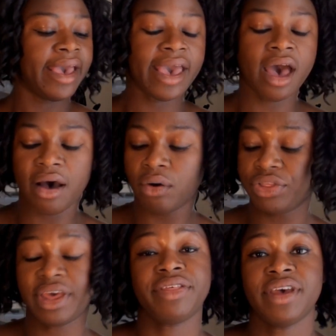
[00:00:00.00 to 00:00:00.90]
or
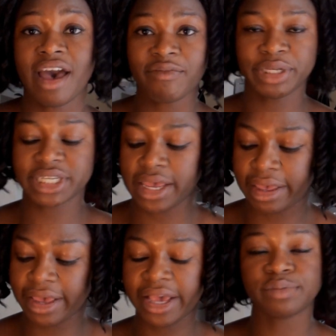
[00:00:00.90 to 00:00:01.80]
the other thing I have been
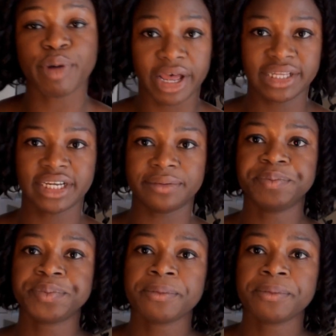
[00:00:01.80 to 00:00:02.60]
taking, is biotin.